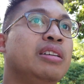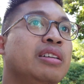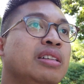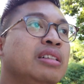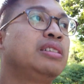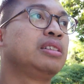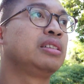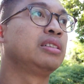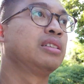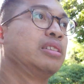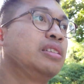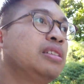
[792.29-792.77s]
I
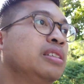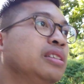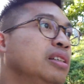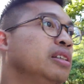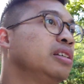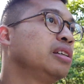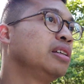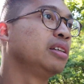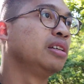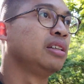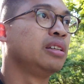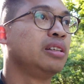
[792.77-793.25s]
like the foot
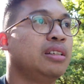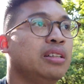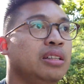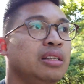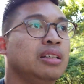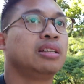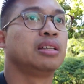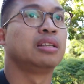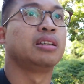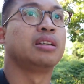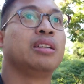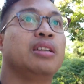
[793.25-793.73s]
traffic.
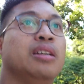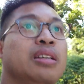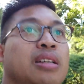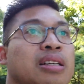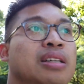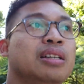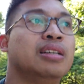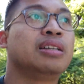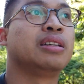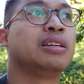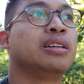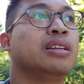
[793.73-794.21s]
There's a lot of
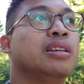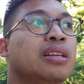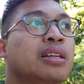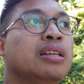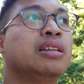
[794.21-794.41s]
people.